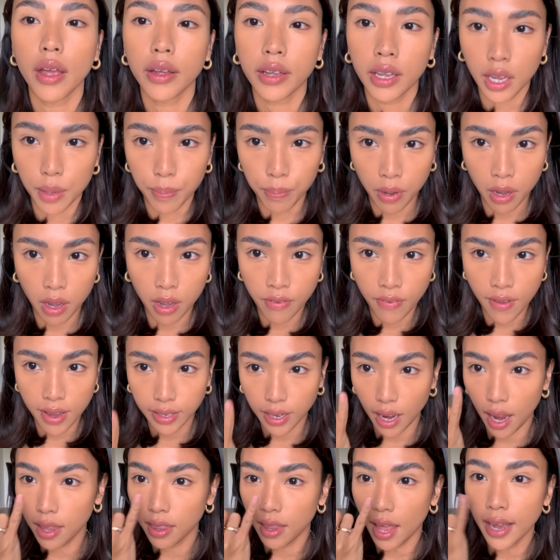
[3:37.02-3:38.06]
Okay,
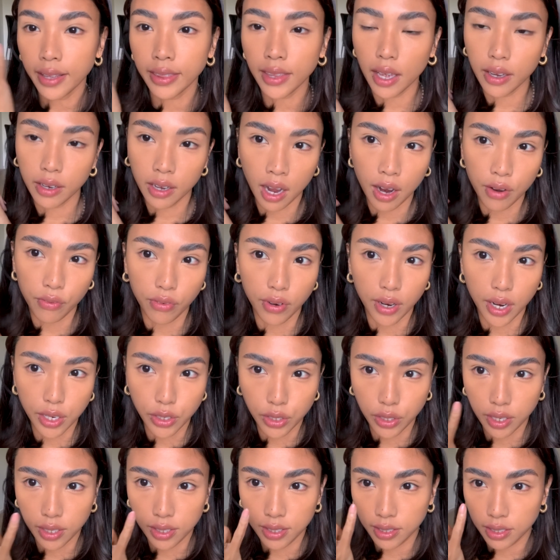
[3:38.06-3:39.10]
perfect. I like that
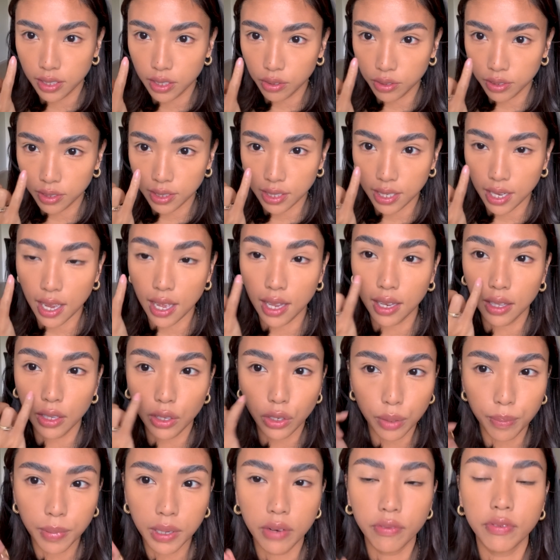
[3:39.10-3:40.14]
coverage. You can still see a
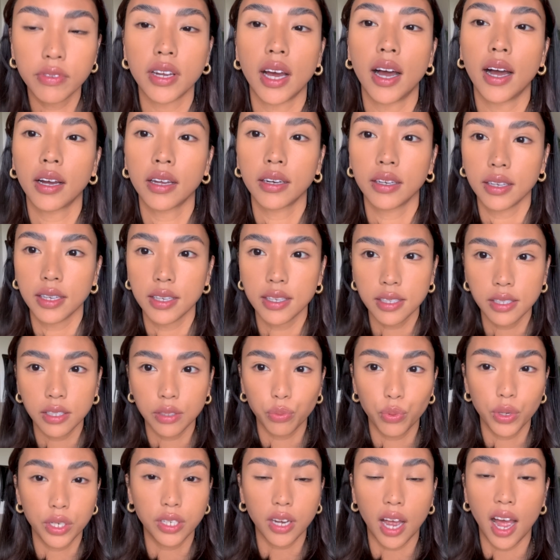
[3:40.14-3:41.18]
little bit of darkness,
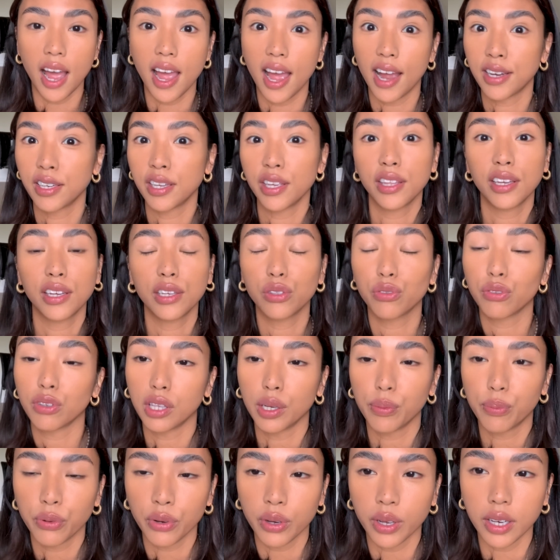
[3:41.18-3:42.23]
which I actually think is
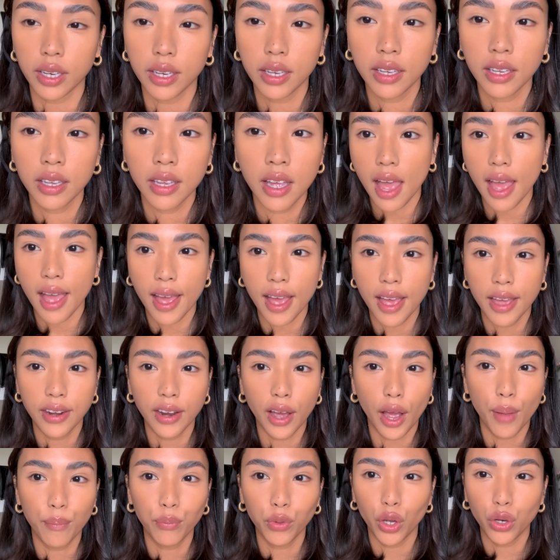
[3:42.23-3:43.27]
really pretty. And
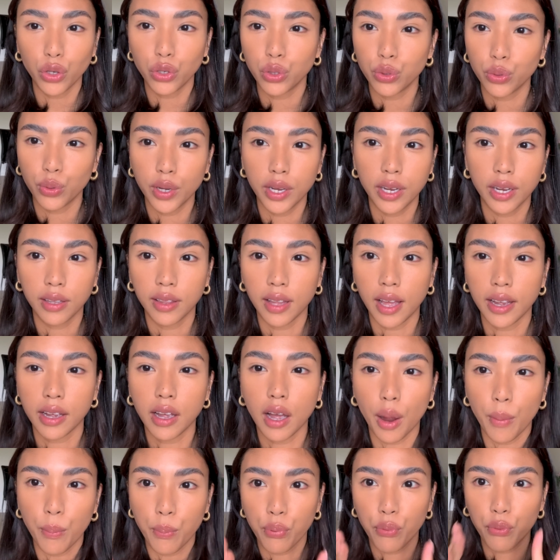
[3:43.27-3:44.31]
I'm not doing like
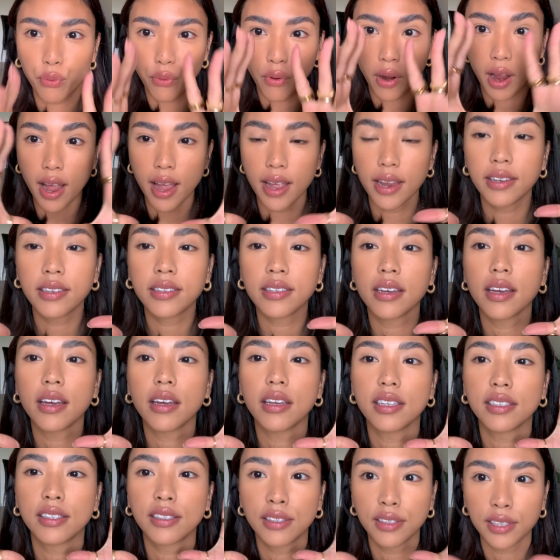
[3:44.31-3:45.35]
a bright
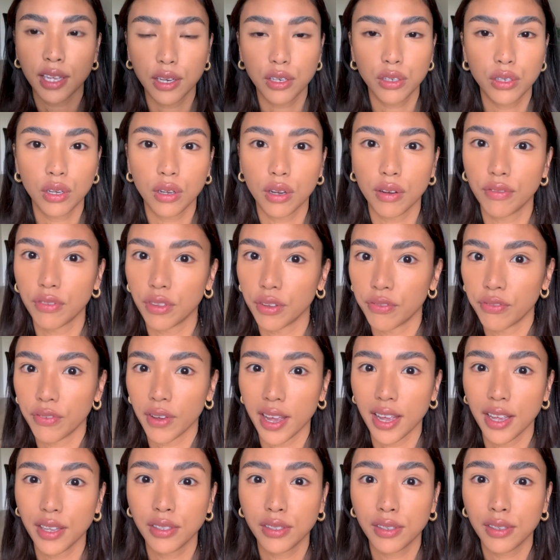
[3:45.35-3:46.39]
center of the
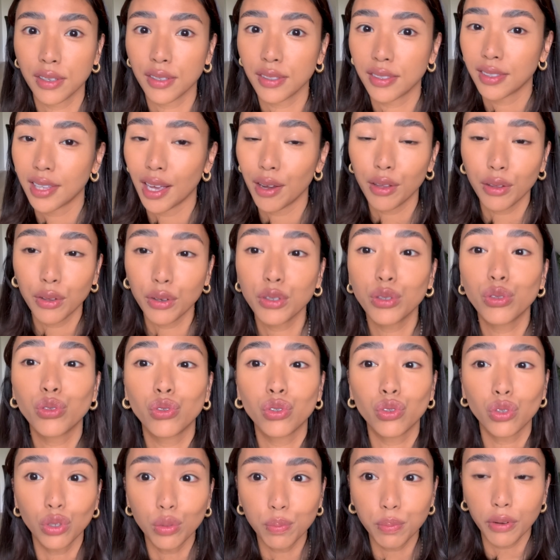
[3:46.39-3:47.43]
face because that looks
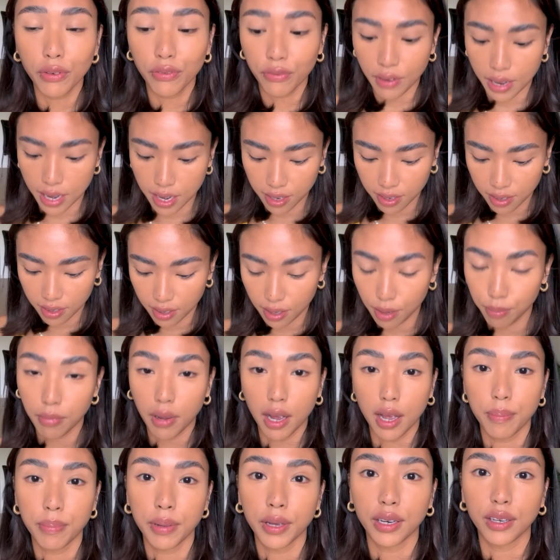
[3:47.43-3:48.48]
super fake in
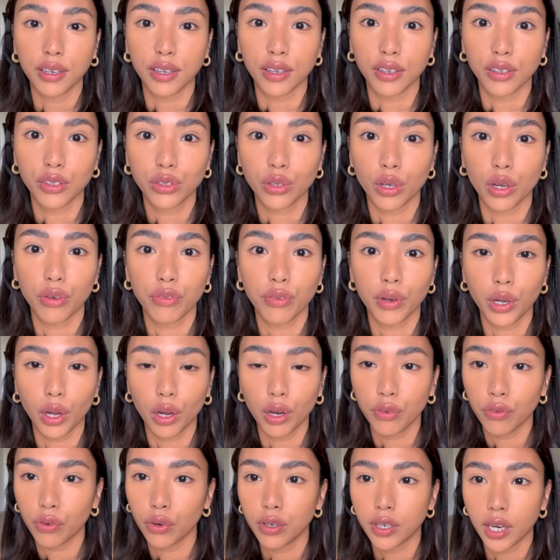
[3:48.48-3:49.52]
my opinion. So if we're
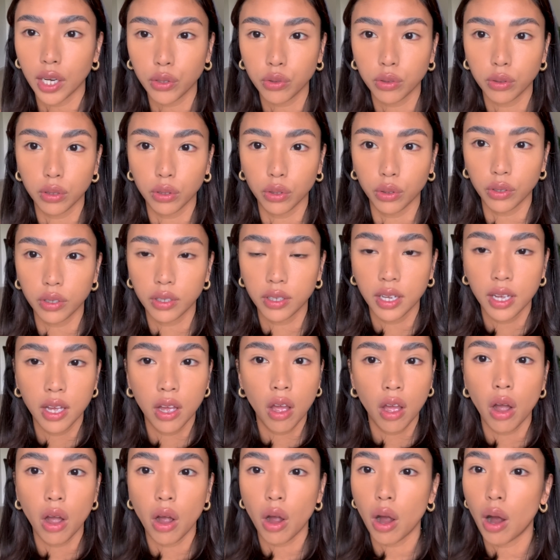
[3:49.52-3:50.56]
going for a natural look,
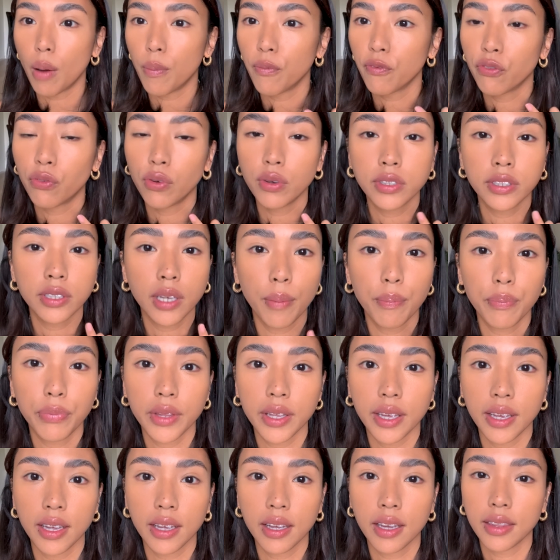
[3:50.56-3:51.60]
opt for
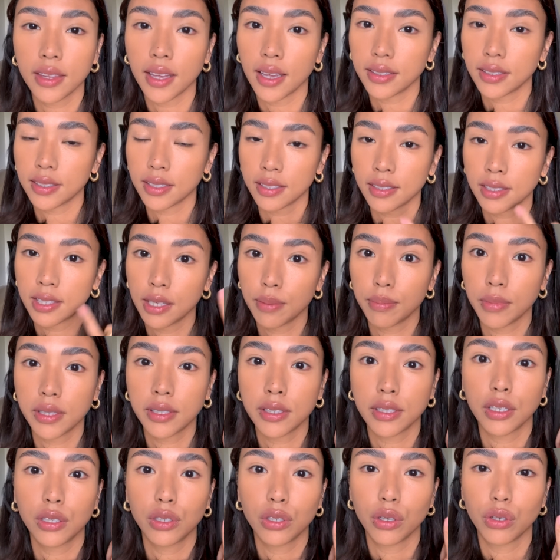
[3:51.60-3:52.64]
something that's a similar
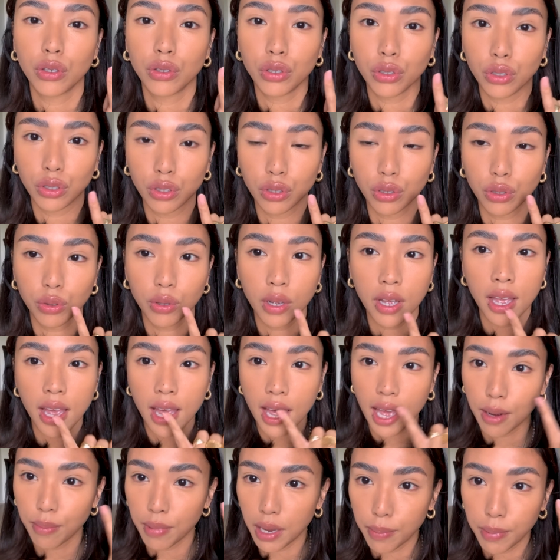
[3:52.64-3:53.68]
skin tone to you,
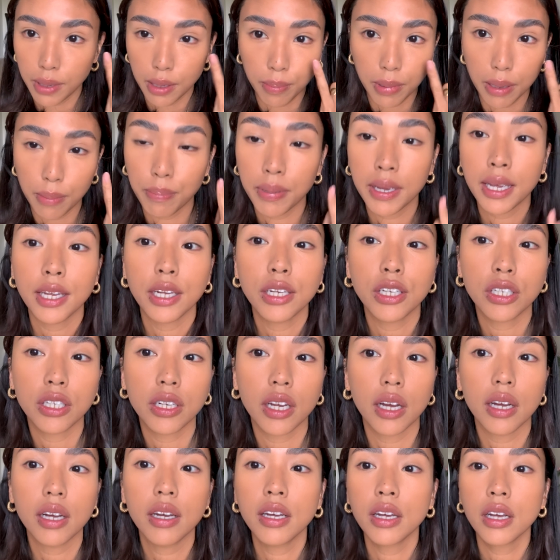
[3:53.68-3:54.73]
maybe a bit
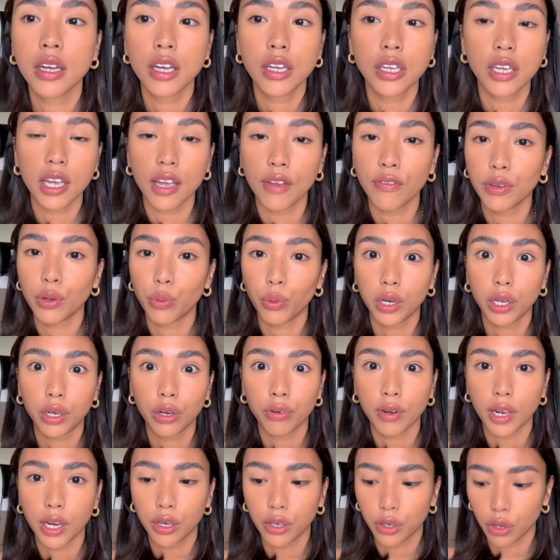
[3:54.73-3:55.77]
peachier if you want to
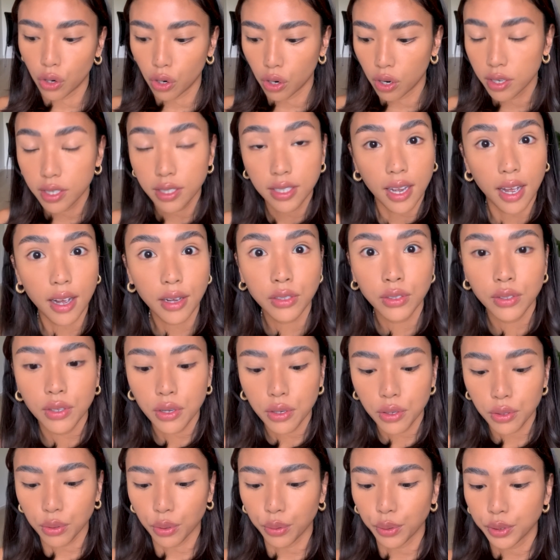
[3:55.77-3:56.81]
correct your dark
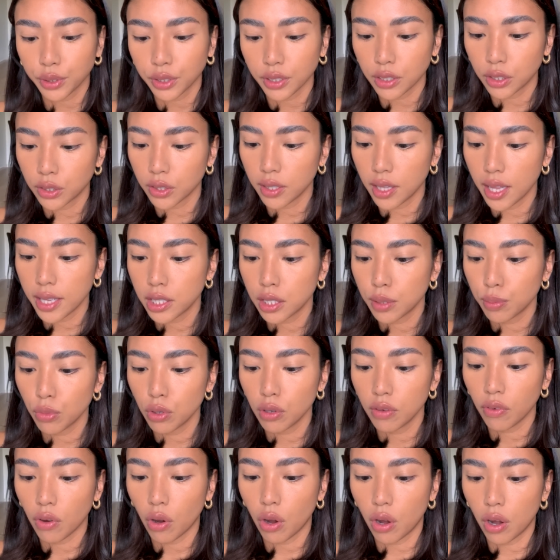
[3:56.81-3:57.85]
circles. So let's
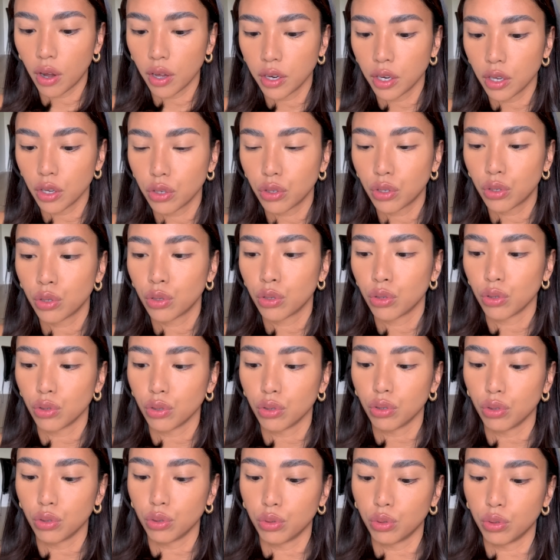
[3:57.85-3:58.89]
move on
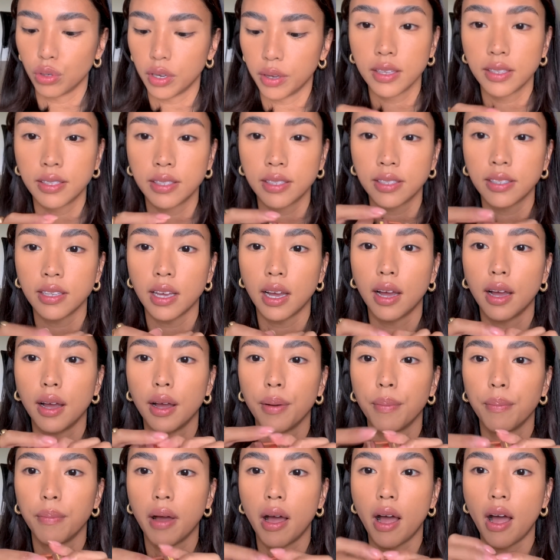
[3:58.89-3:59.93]
to
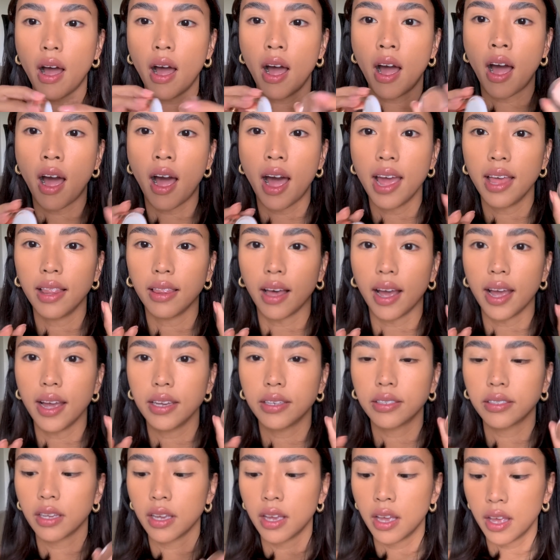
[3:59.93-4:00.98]
some
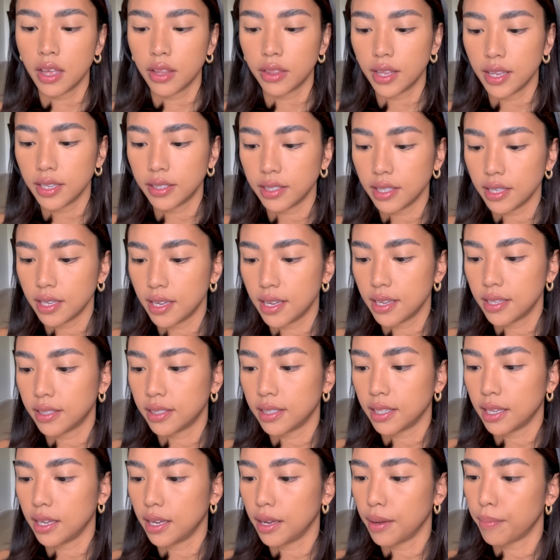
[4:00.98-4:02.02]
highlight. This is
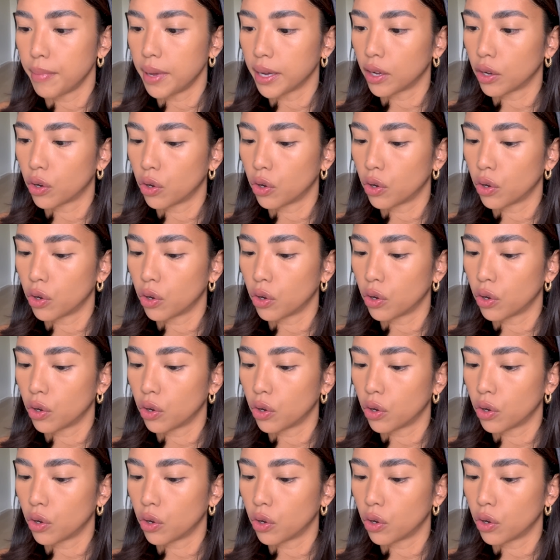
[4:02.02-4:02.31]
the Mecca